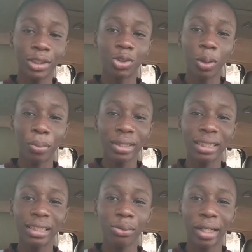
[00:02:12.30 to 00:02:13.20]
It supports
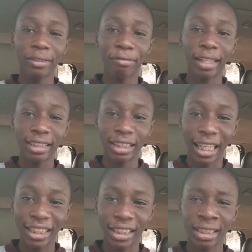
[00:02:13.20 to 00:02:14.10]
18-watt fast
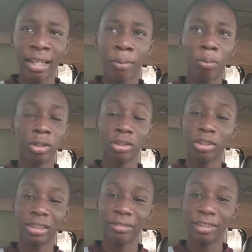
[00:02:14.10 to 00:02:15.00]
charging, but
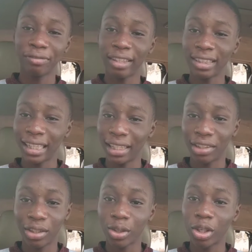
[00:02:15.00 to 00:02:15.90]
the fast charger
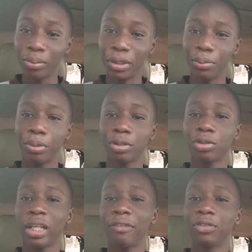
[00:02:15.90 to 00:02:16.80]
does not come in the box,
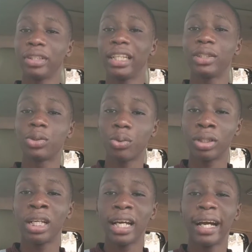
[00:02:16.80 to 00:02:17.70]
so you have to get
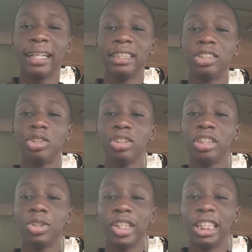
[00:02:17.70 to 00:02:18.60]
one, and it
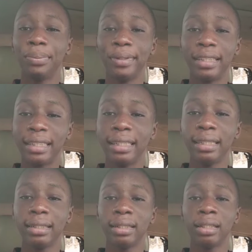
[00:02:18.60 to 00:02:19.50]
uses USB-C
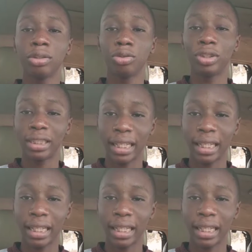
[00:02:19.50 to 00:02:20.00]
to